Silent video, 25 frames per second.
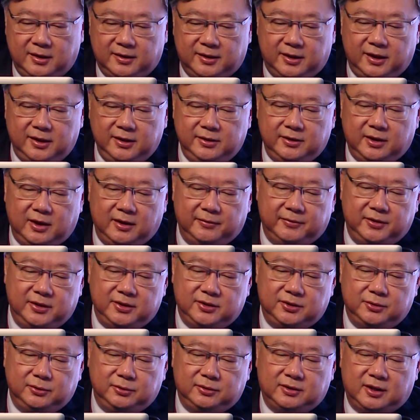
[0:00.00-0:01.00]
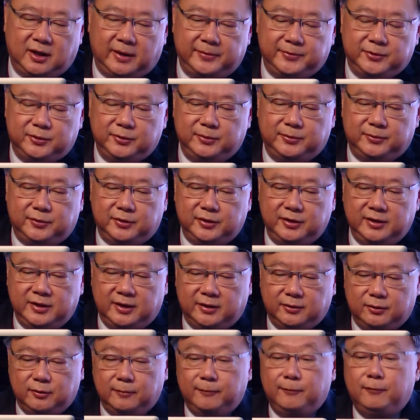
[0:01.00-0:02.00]
Then you have these 2 types, group 3
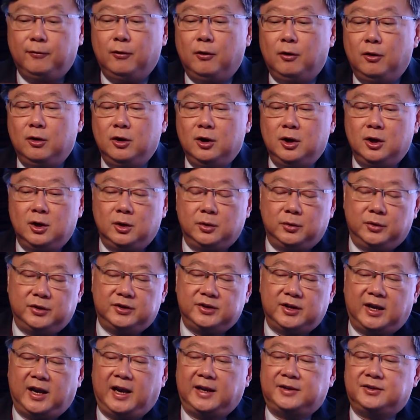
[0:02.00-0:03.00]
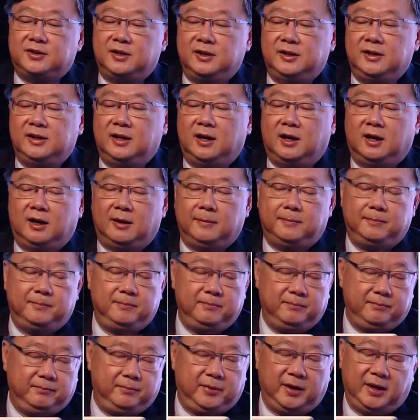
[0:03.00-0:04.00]
and group 4, which actually are
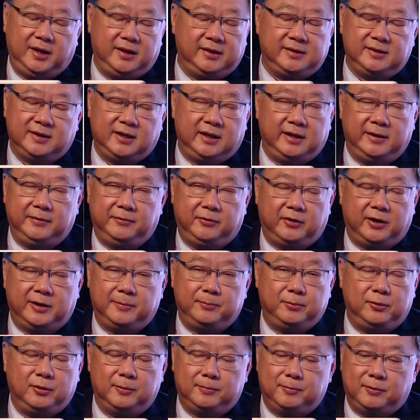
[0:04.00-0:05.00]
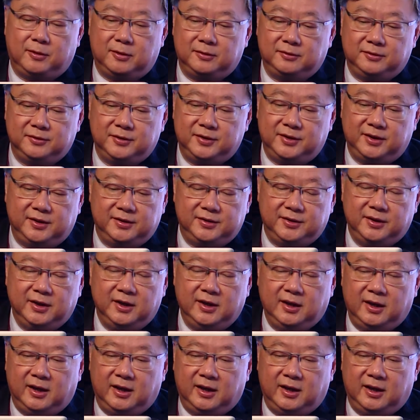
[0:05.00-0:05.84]
basically very poor prognosis,